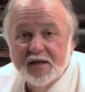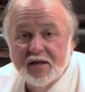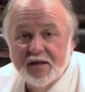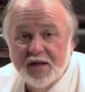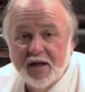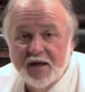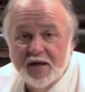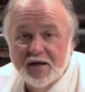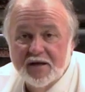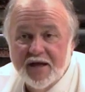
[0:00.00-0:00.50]

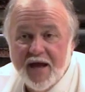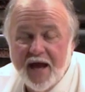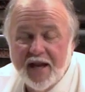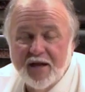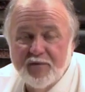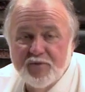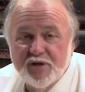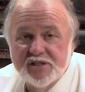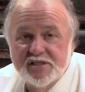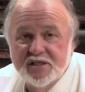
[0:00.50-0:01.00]
The
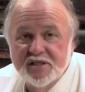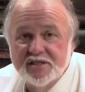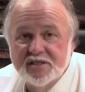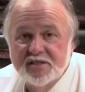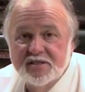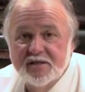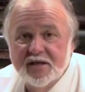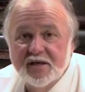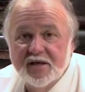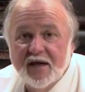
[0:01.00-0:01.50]
canning business
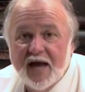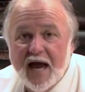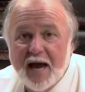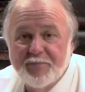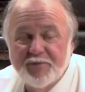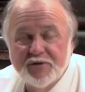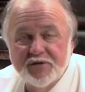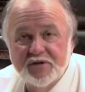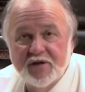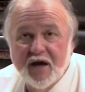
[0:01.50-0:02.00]

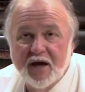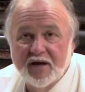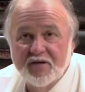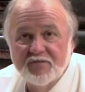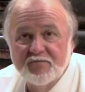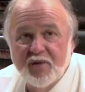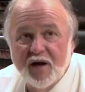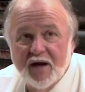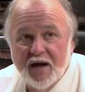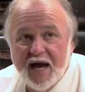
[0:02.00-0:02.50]
happened kind
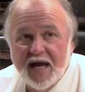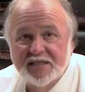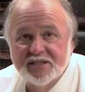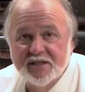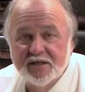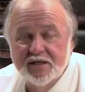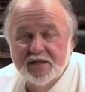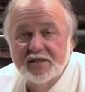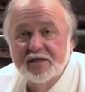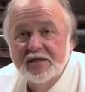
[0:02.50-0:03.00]
of by
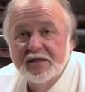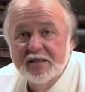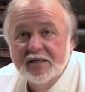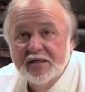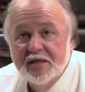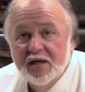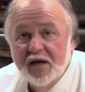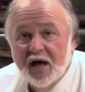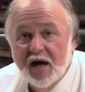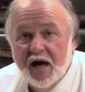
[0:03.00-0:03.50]
accident.
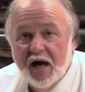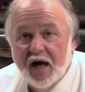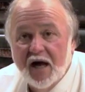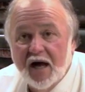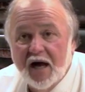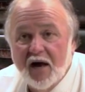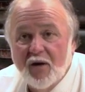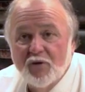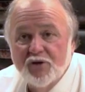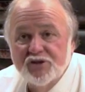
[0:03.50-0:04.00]

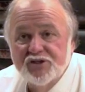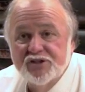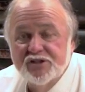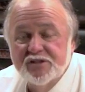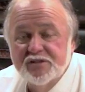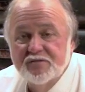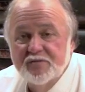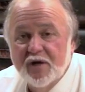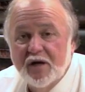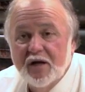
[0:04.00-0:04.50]
I
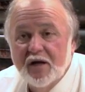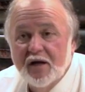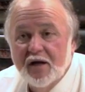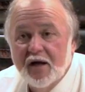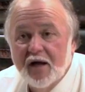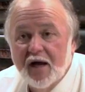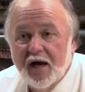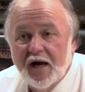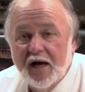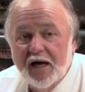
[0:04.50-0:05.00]
was
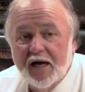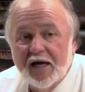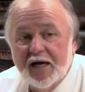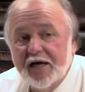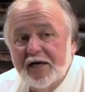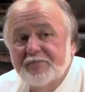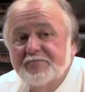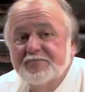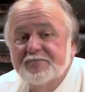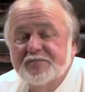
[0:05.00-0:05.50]

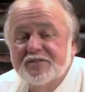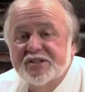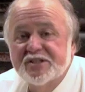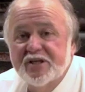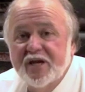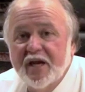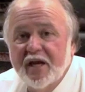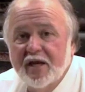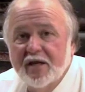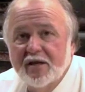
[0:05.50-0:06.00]

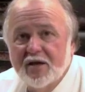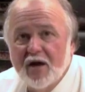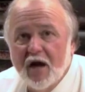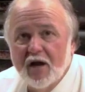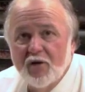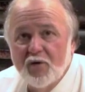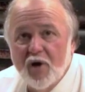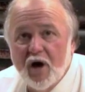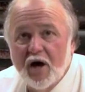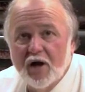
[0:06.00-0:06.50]
skiing in
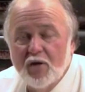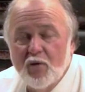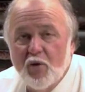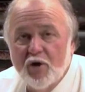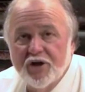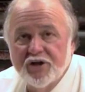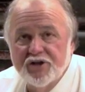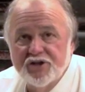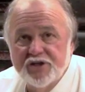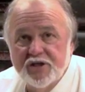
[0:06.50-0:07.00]
Colorado,
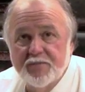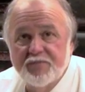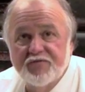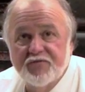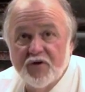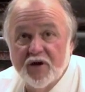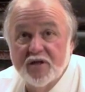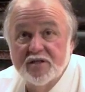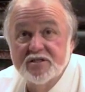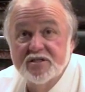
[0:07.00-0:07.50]
wanted to ship
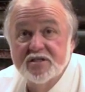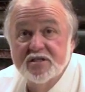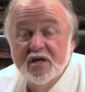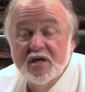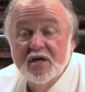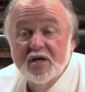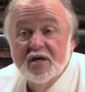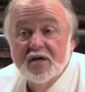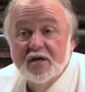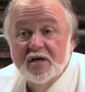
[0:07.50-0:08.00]
friends
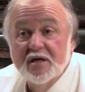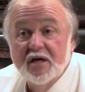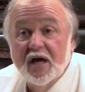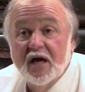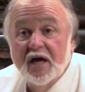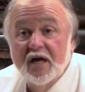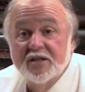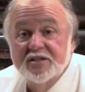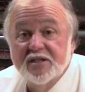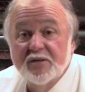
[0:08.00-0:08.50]

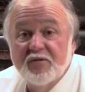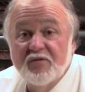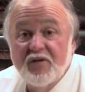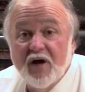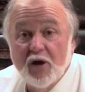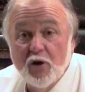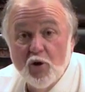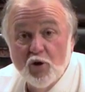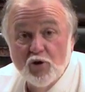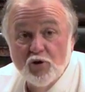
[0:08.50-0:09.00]
some of
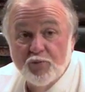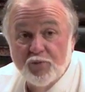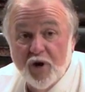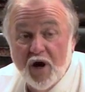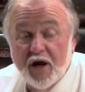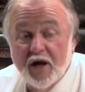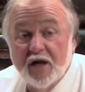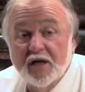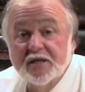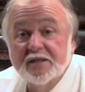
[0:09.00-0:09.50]
our local
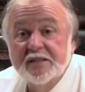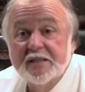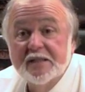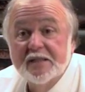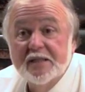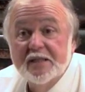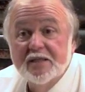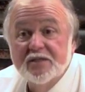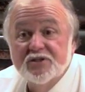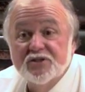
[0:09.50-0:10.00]
product.
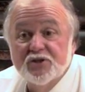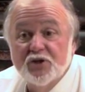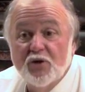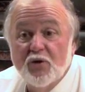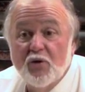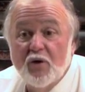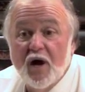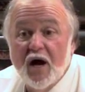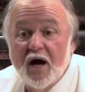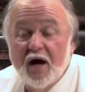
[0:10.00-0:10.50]

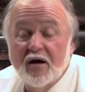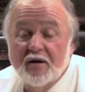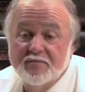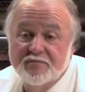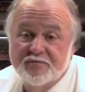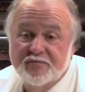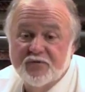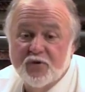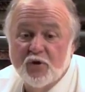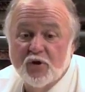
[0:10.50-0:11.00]
So,
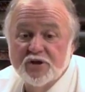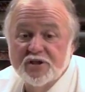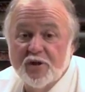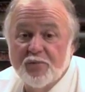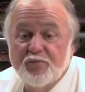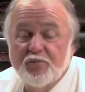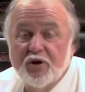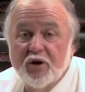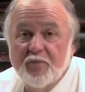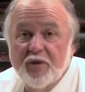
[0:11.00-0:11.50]
of course, I
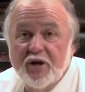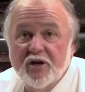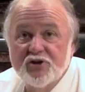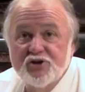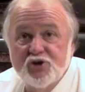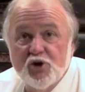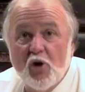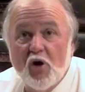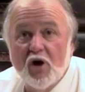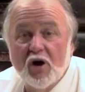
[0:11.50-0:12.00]
put them in a
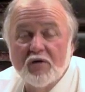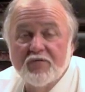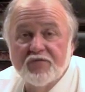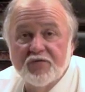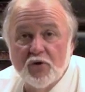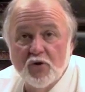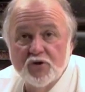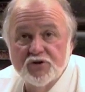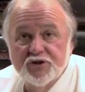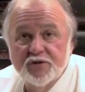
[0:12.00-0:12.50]
jar,
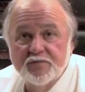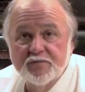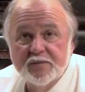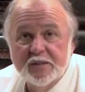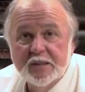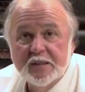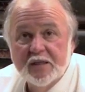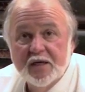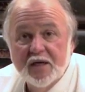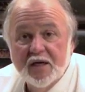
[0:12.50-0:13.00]
froze them,
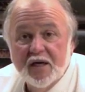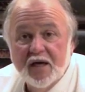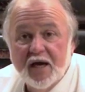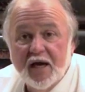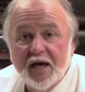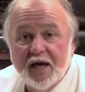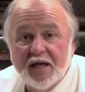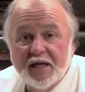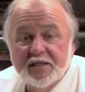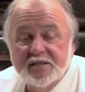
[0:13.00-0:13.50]

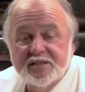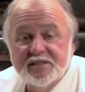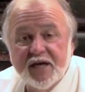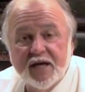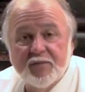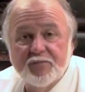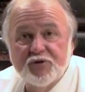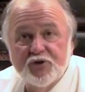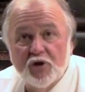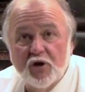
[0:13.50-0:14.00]
and
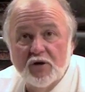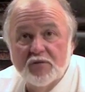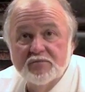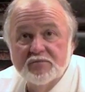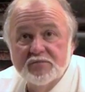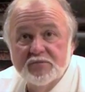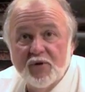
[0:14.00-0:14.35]
sent them to them.